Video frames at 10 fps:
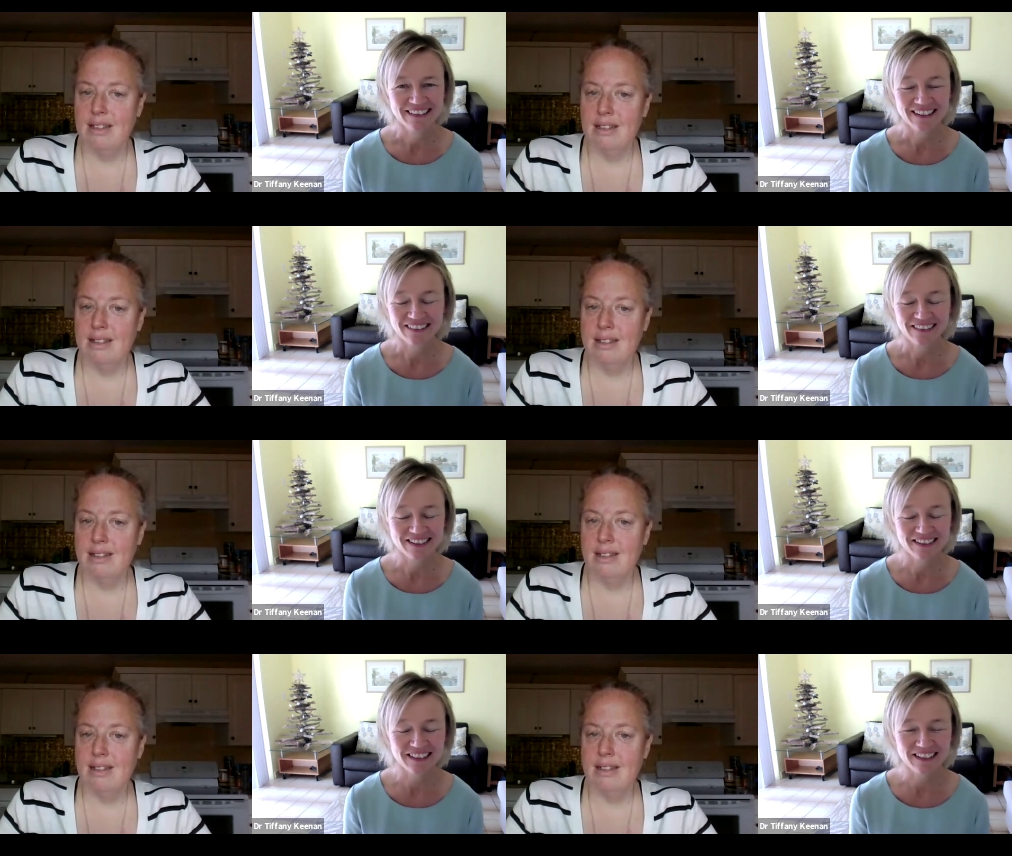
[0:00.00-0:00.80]
Speaker 1: yeah
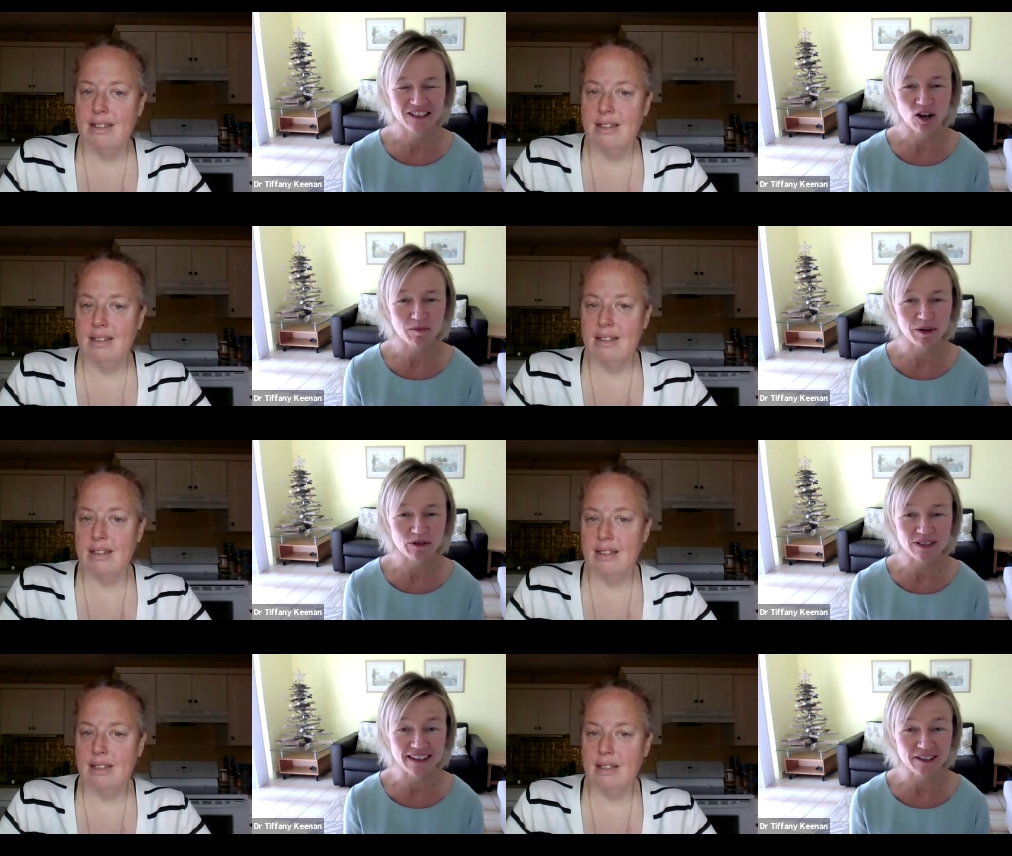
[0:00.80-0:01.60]
that's it it's all
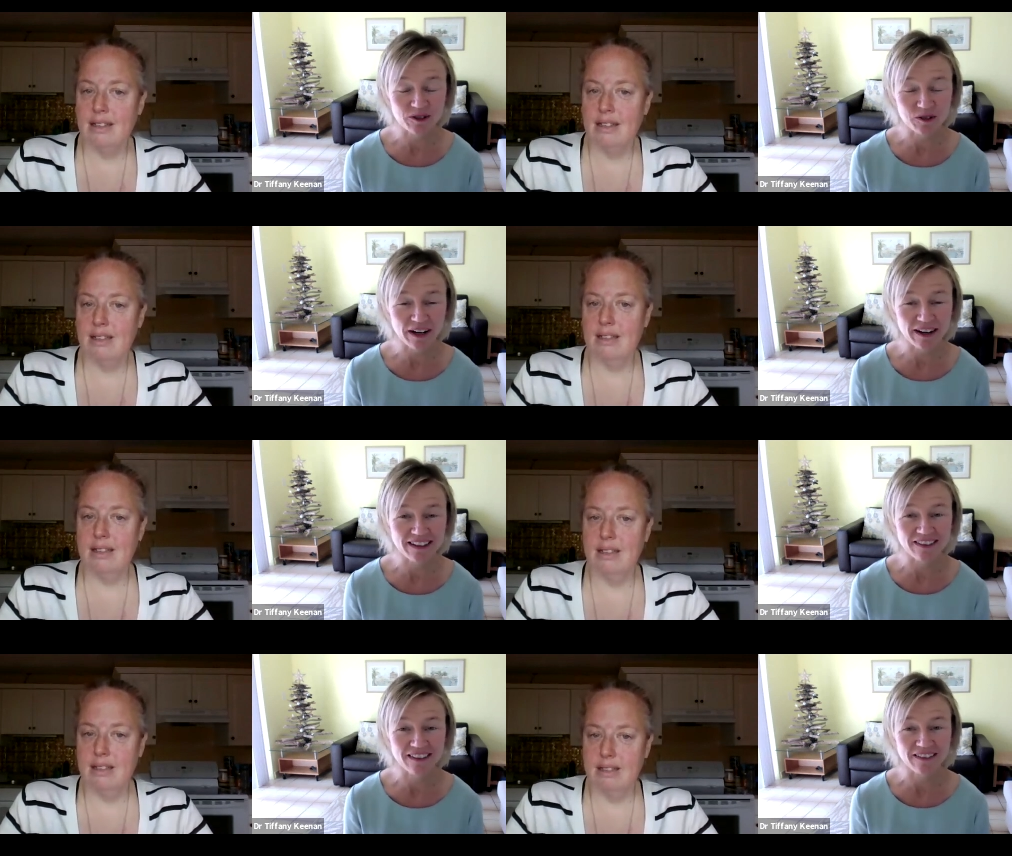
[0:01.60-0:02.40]
about the cycles
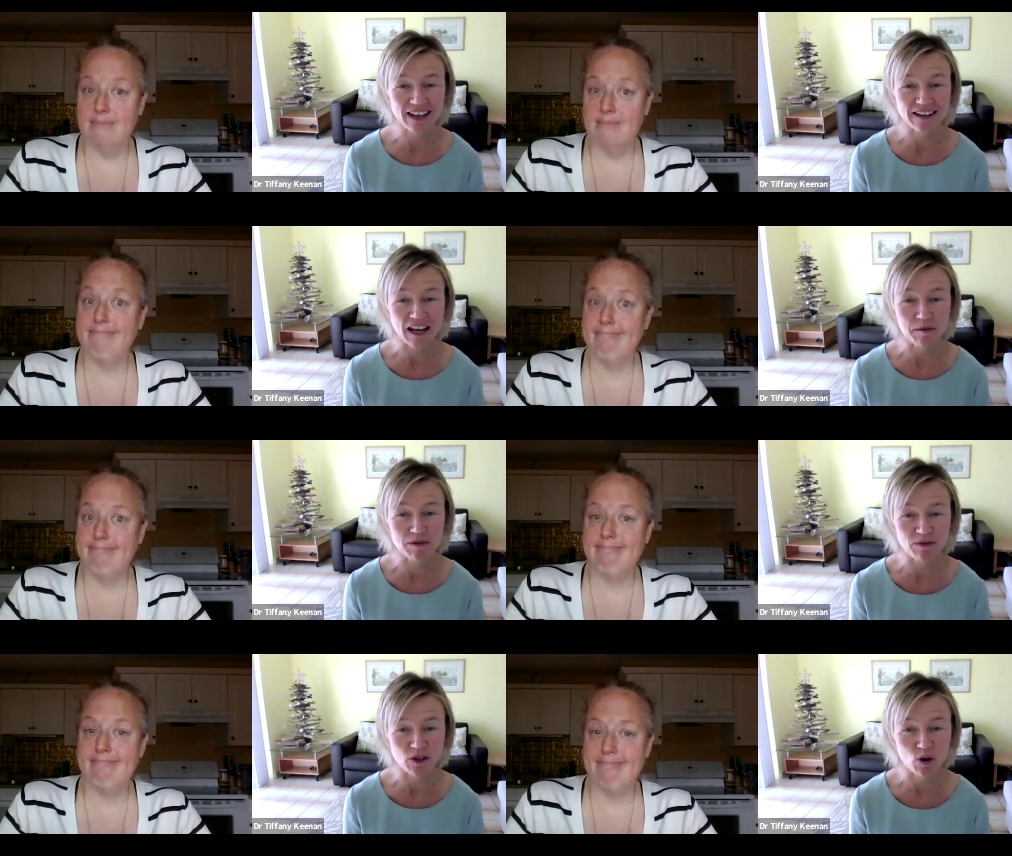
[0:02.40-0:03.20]
right and that, that ebb
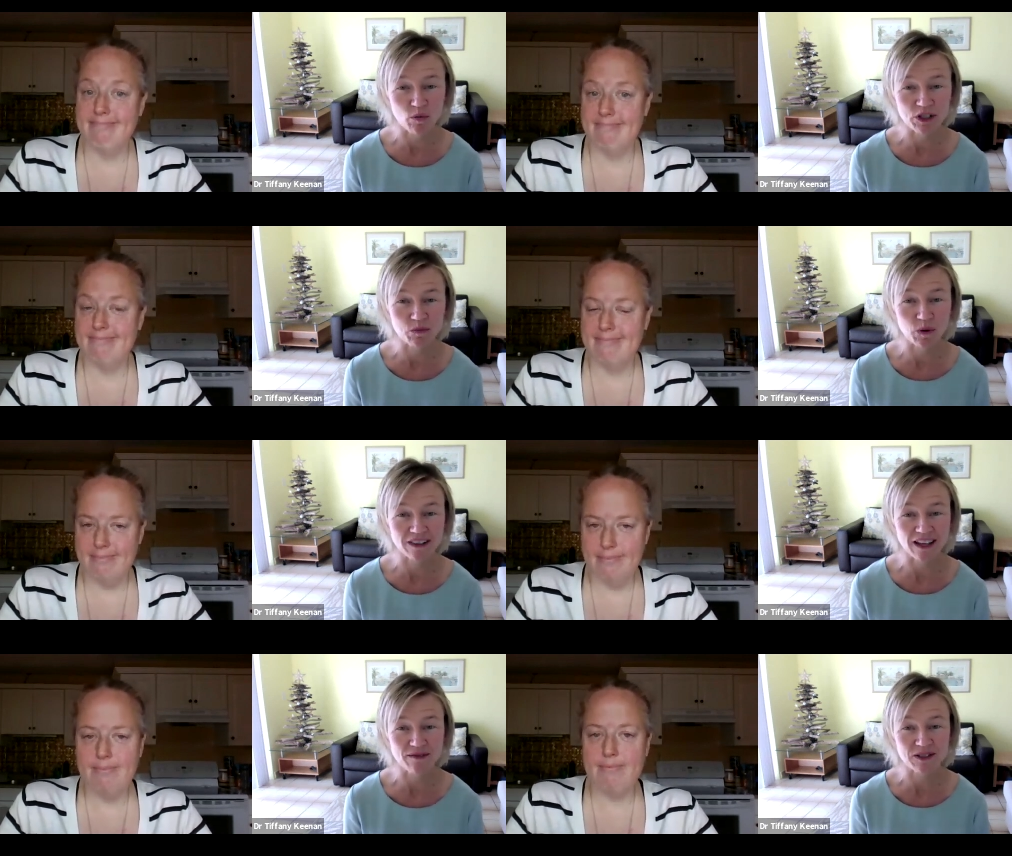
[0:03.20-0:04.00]
and flow which is
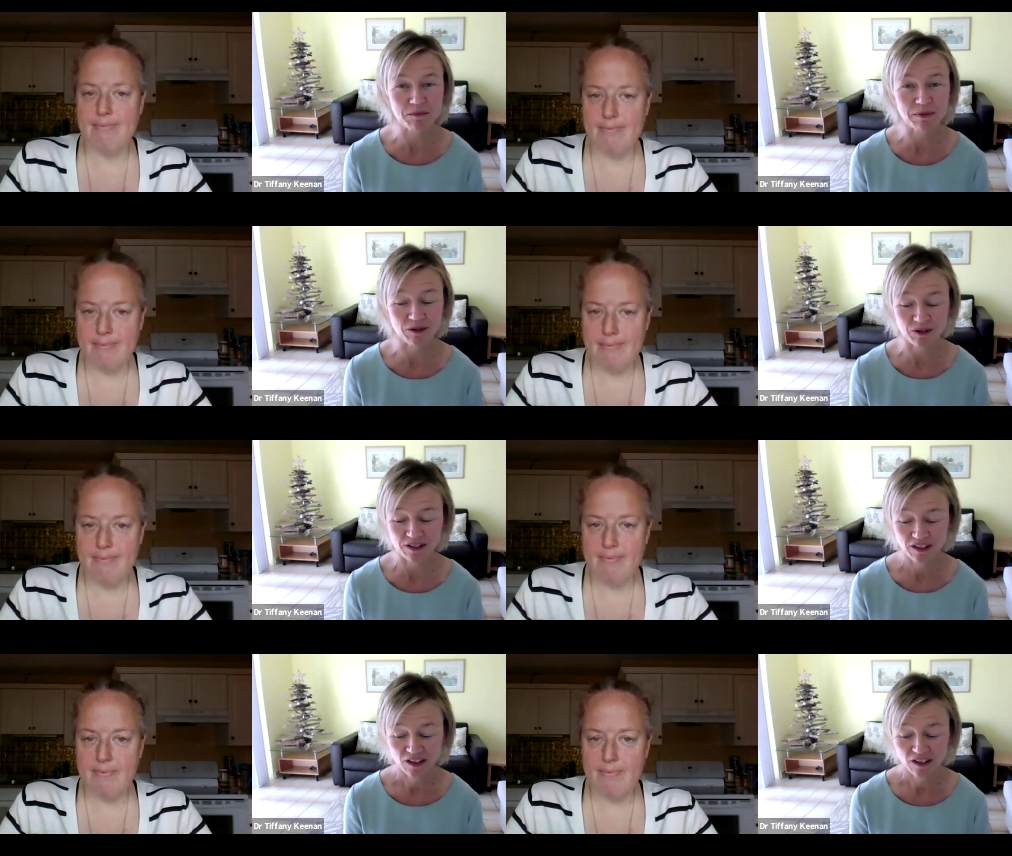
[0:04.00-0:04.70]
what life is about